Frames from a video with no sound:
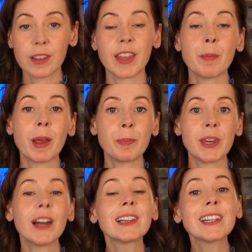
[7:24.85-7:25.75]
That might
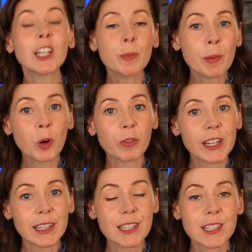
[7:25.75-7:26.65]
be a little bit more
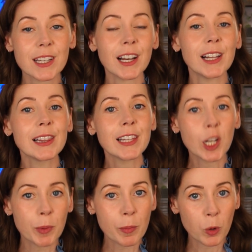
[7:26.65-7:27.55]
realistic, a
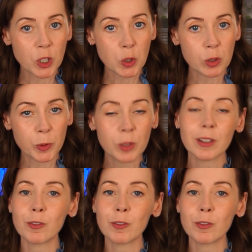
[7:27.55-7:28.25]
little bit more doable.